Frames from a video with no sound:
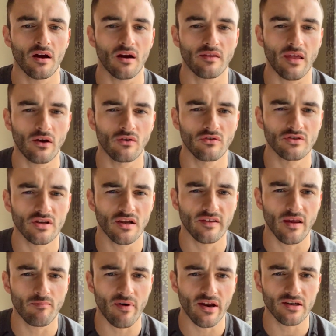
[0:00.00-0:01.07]
And then all of a sudden
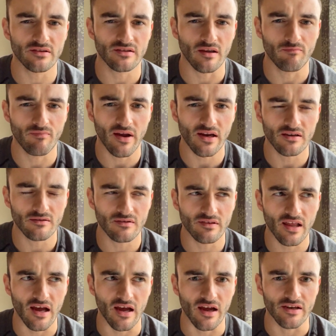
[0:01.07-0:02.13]
they make
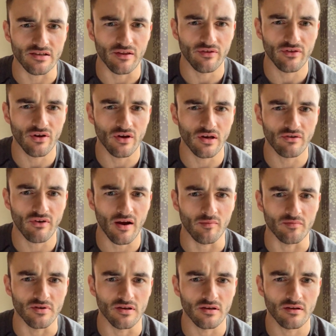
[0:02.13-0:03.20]
that into 30
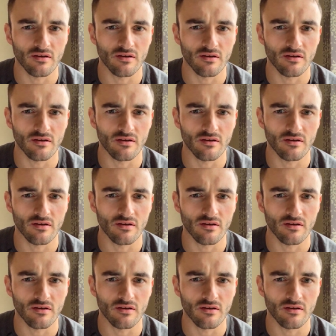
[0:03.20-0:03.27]
grams.